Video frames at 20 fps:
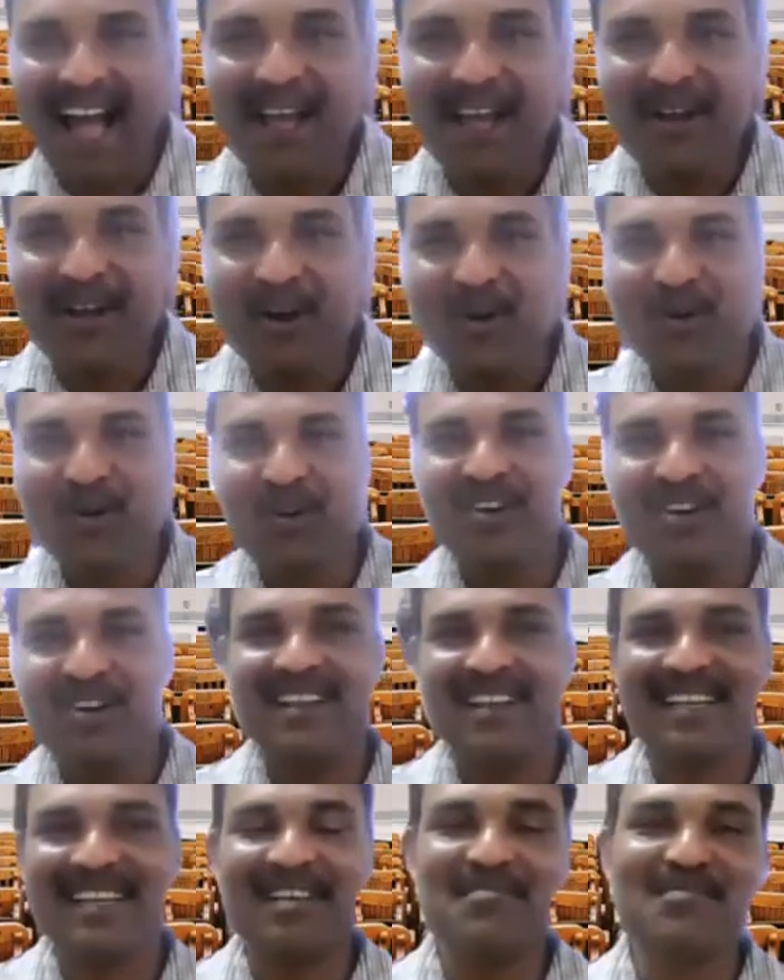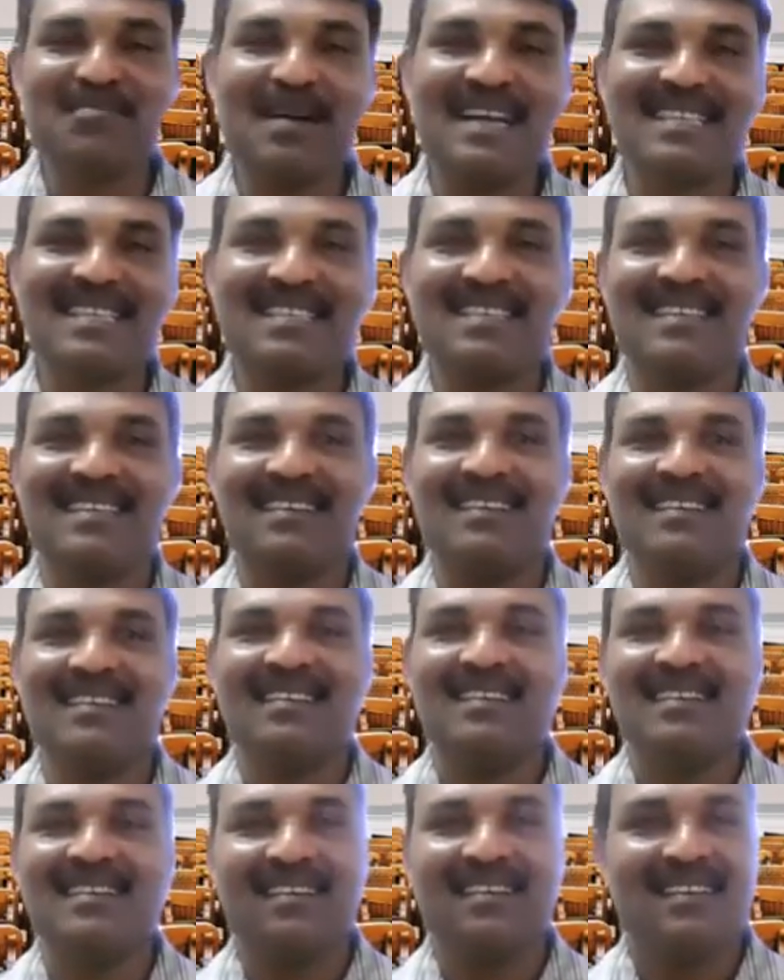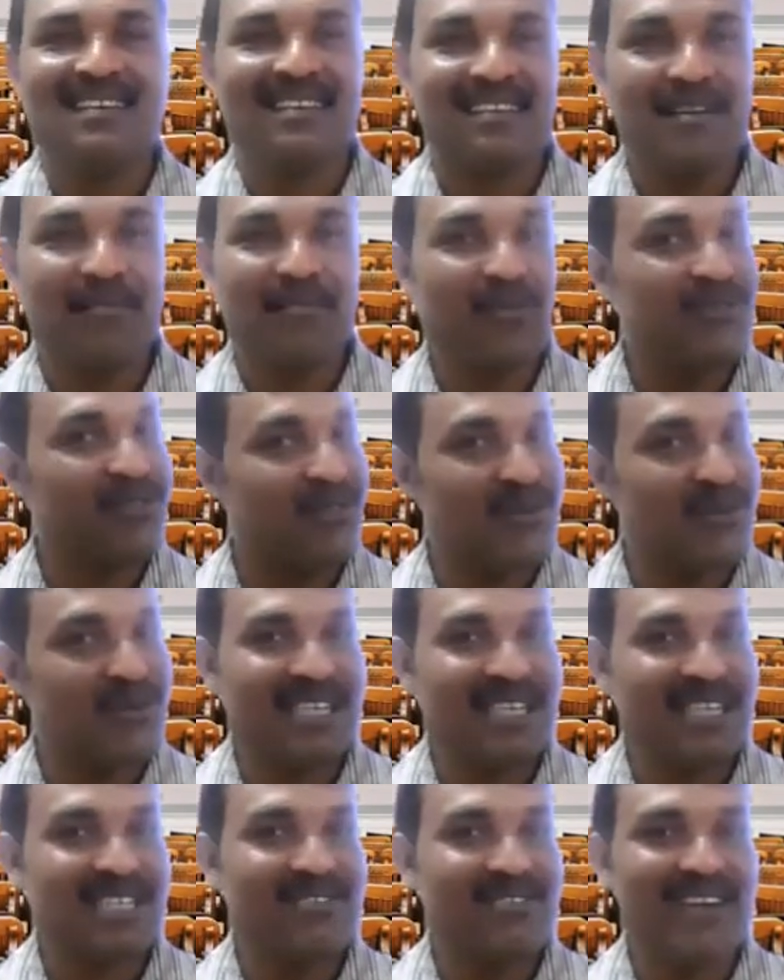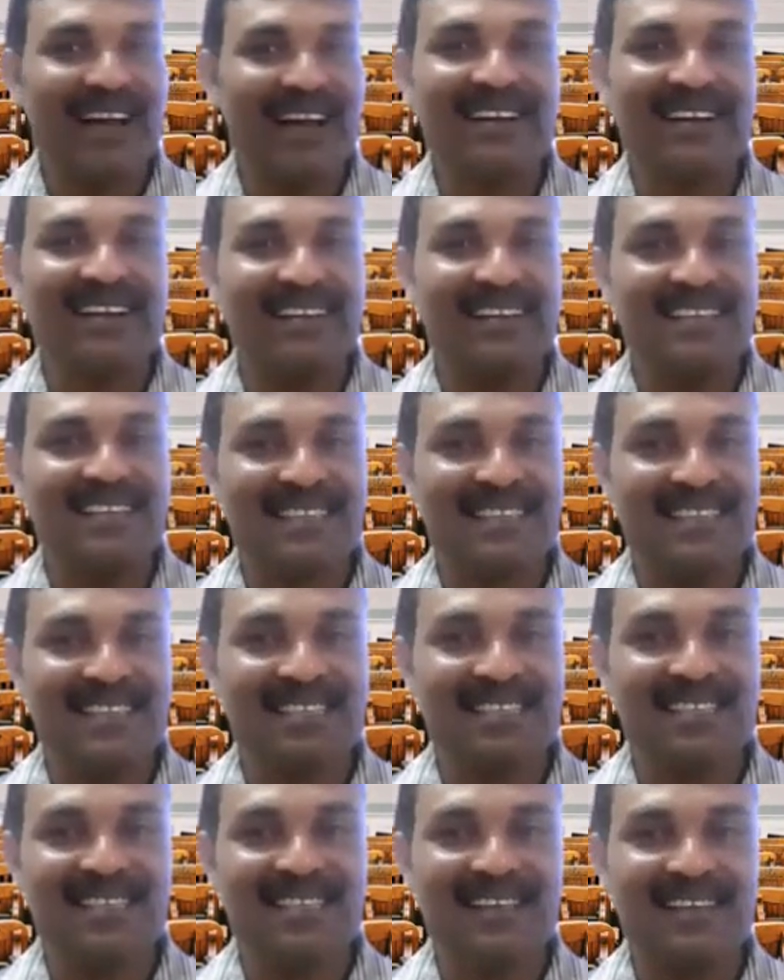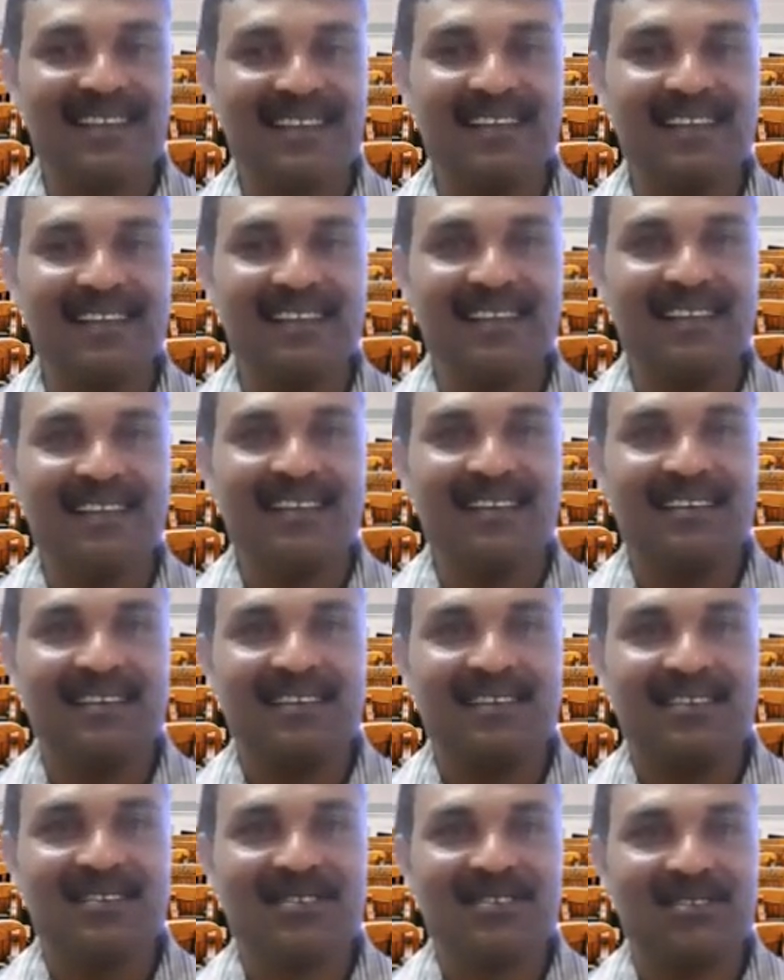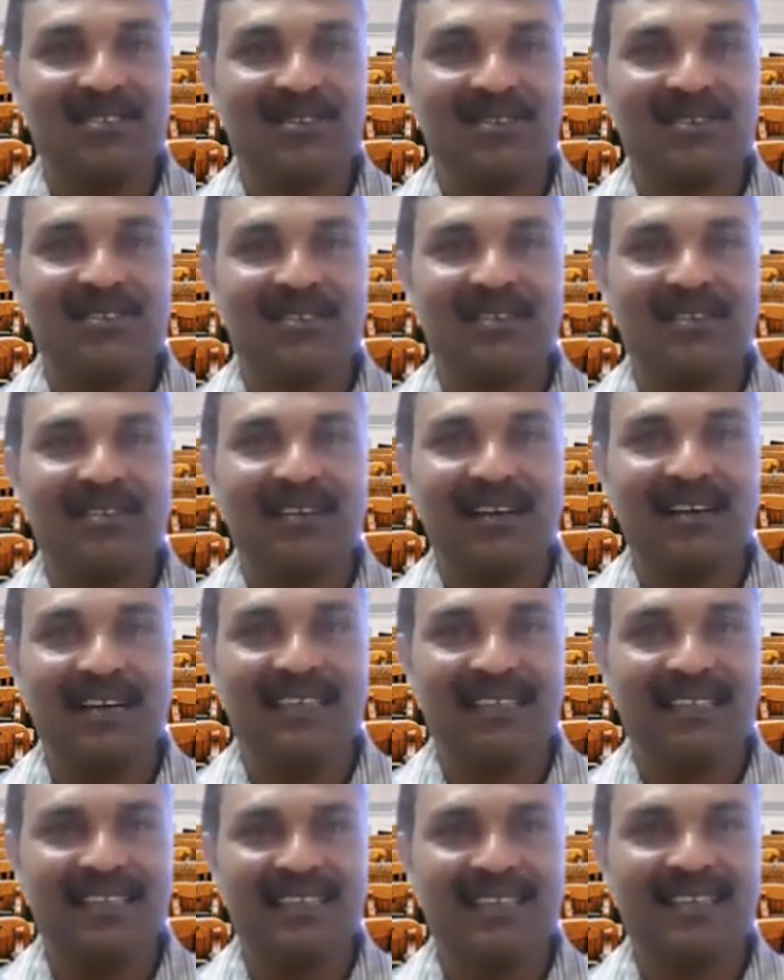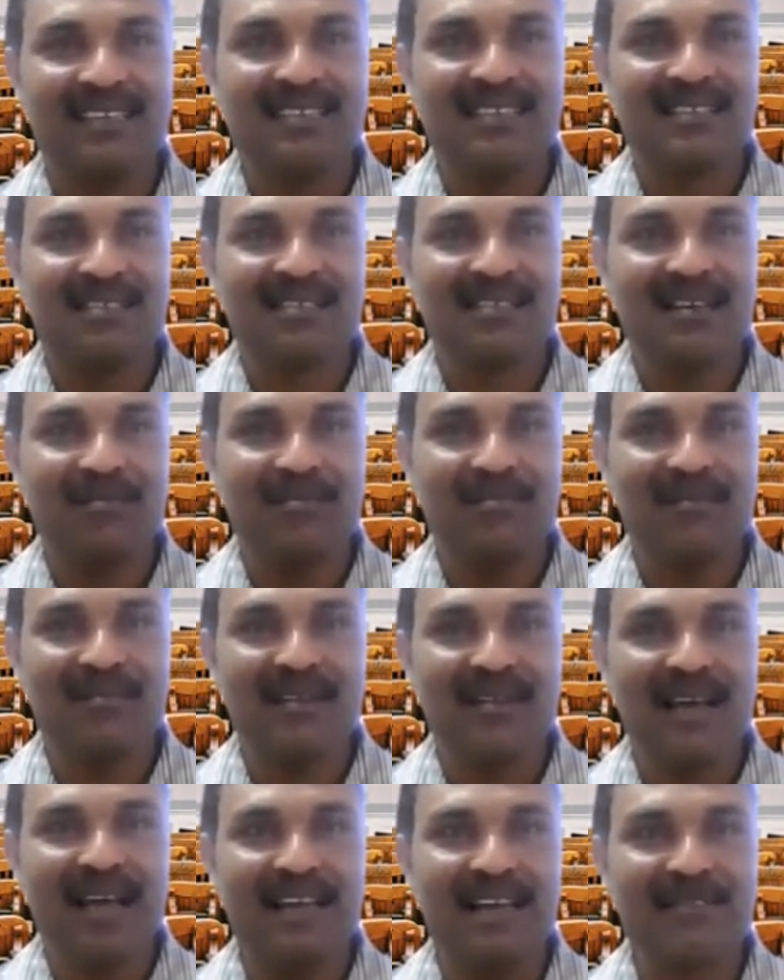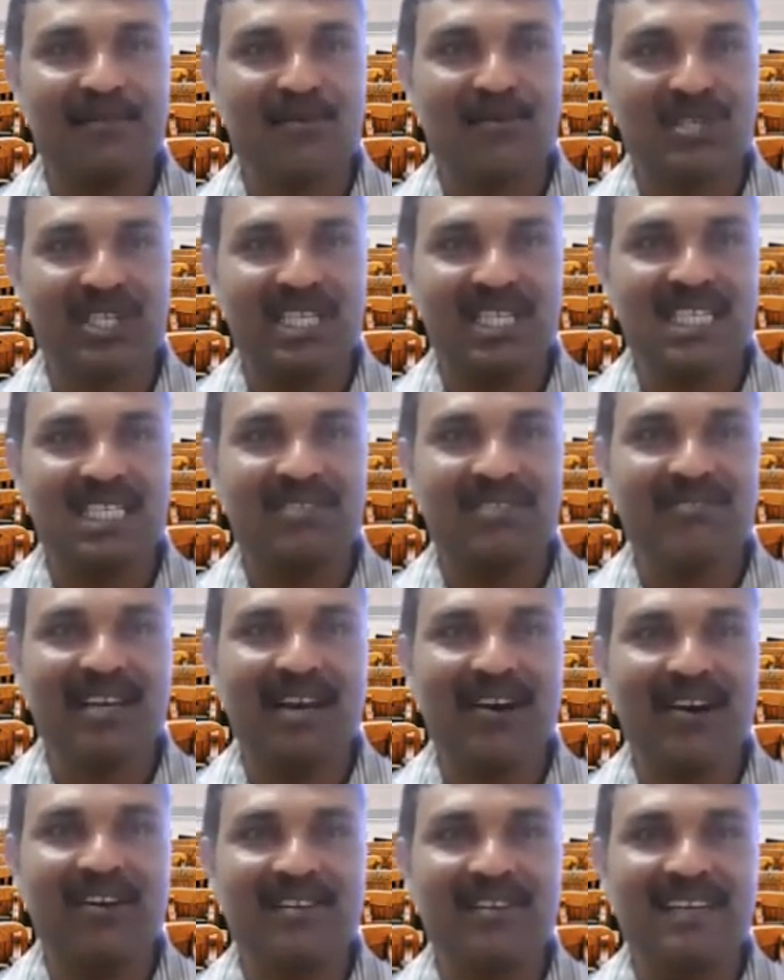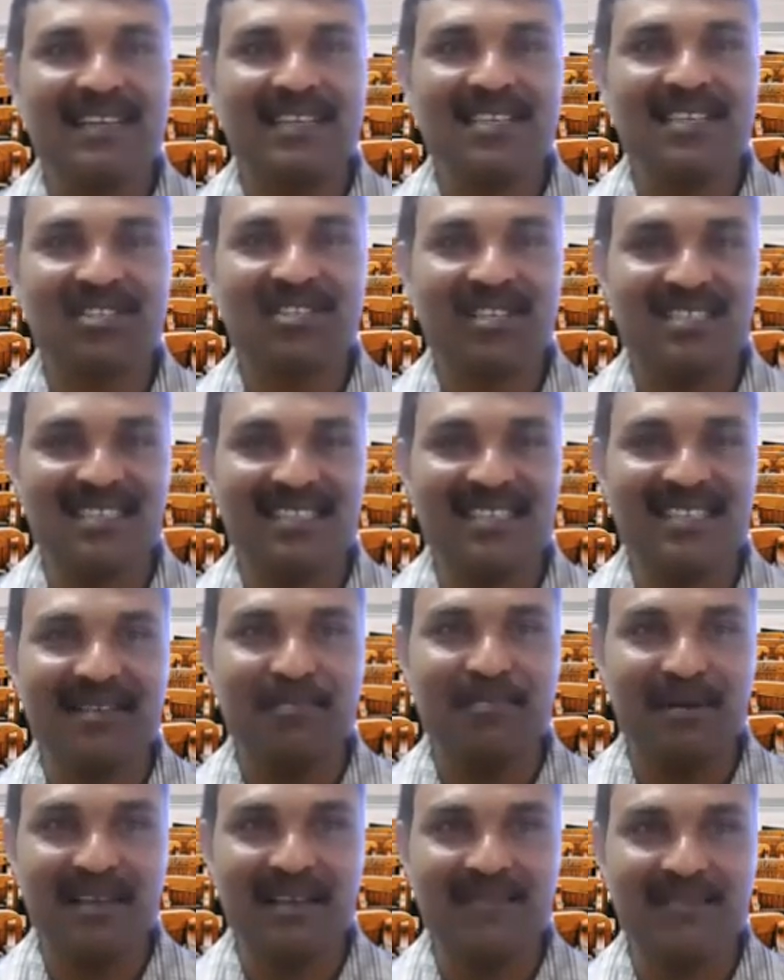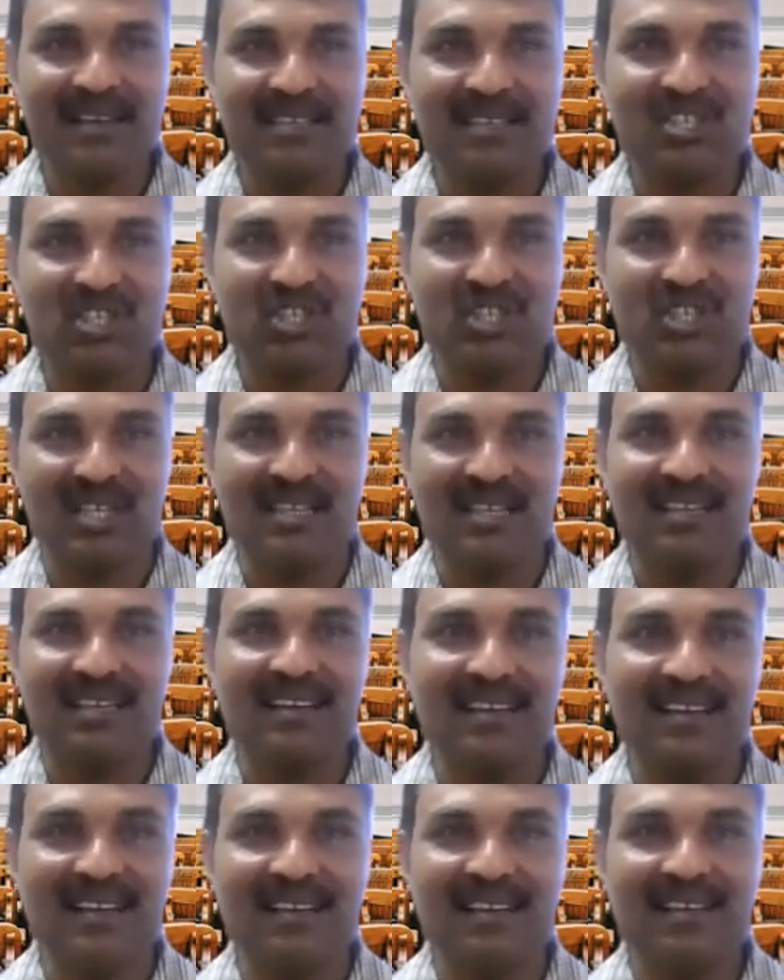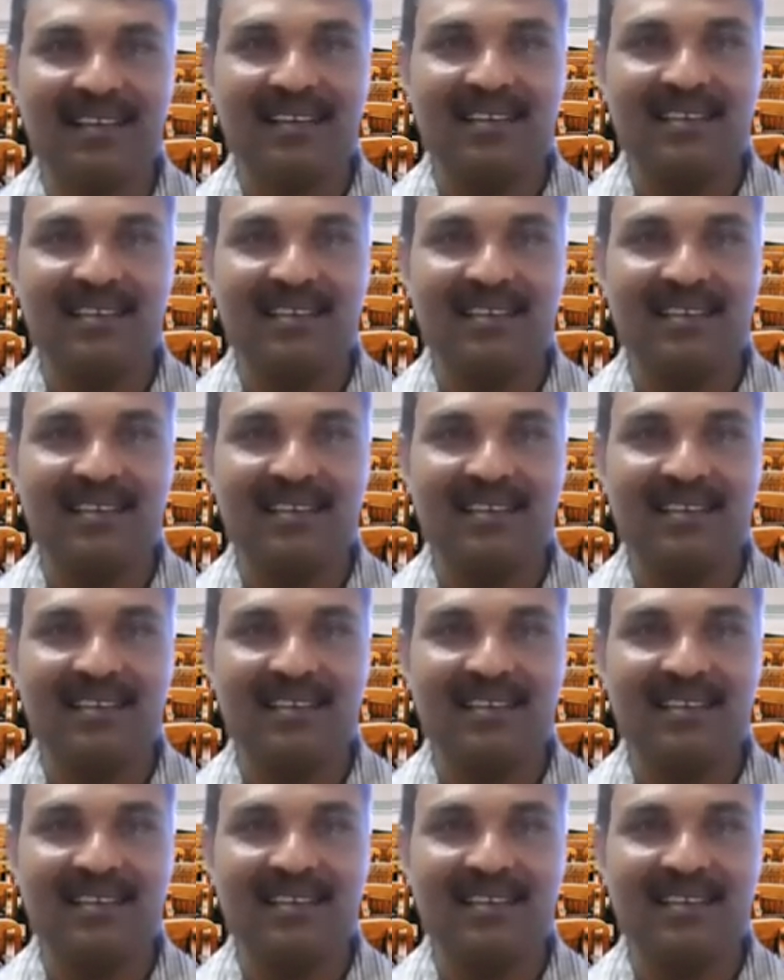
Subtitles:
Hey all, welcome back. Some of the questions we already discussed, right? So I think some 9 questions we have already discussed in the previous session, right?